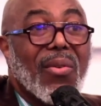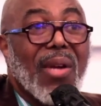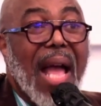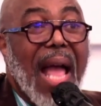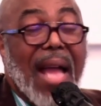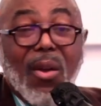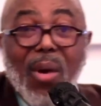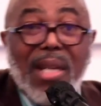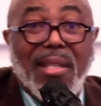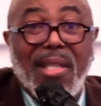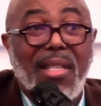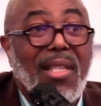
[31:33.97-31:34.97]
I had
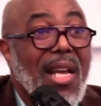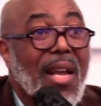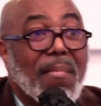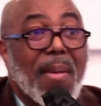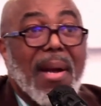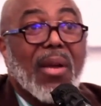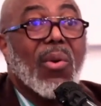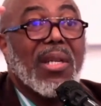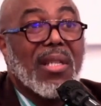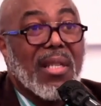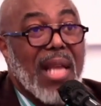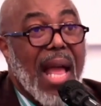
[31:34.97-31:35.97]
questions, but my
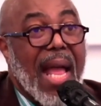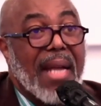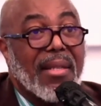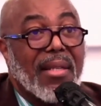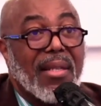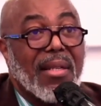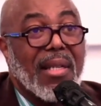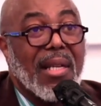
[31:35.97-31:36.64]
questions are answered.